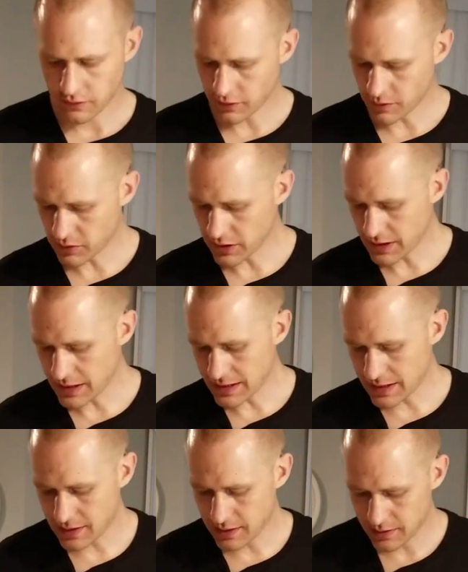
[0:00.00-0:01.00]
So I'm going to
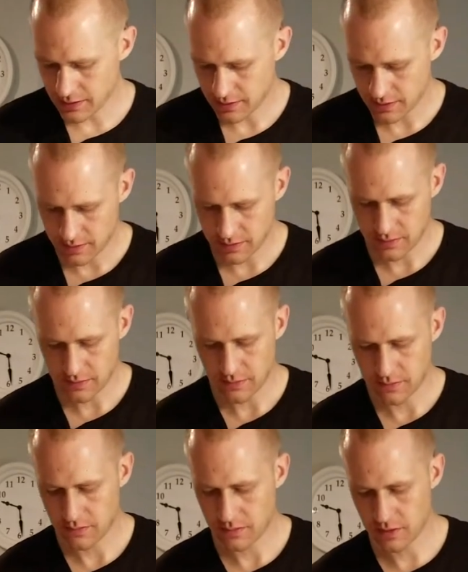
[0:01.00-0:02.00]
add,
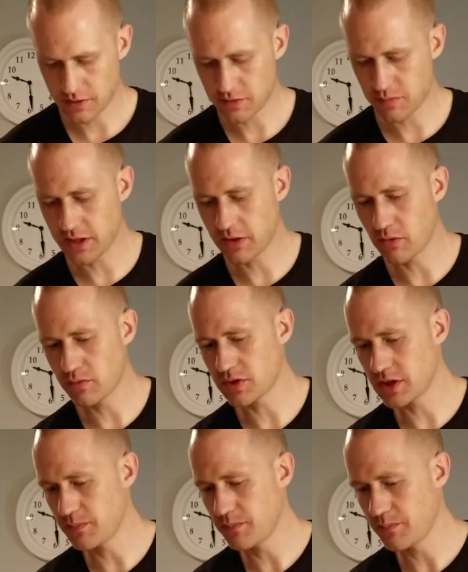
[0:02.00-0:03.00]
let's spray that one more
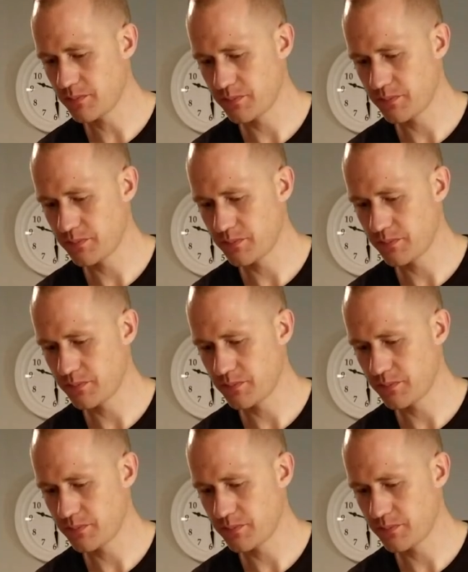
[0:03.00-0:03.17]
time.